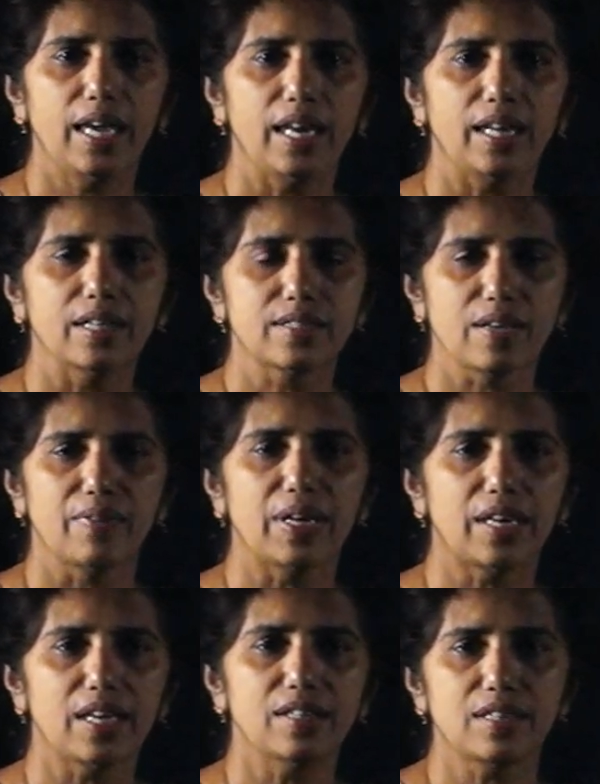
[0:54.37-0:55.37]
in the
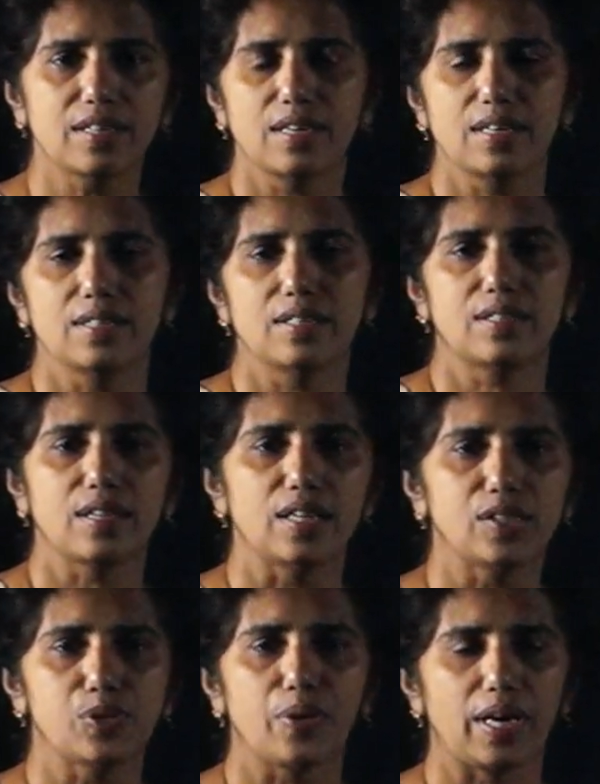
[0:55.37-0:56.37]
17th
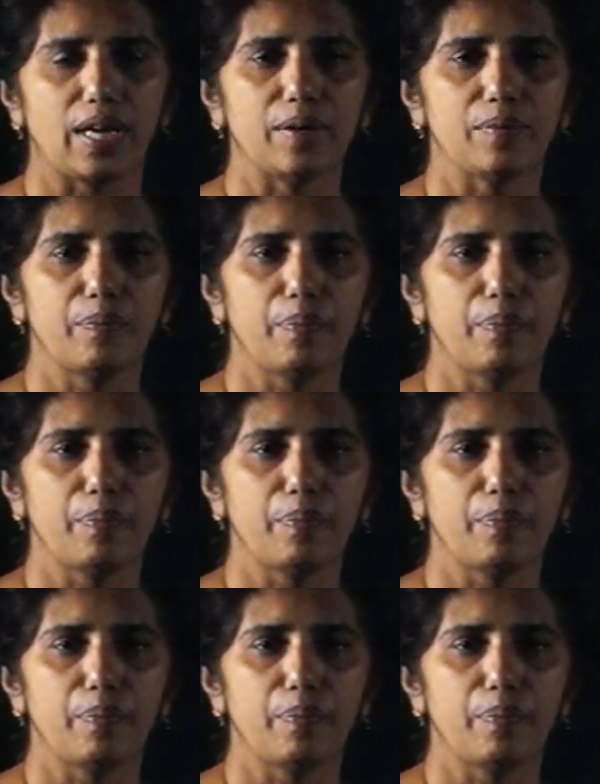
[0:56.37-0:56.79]
century.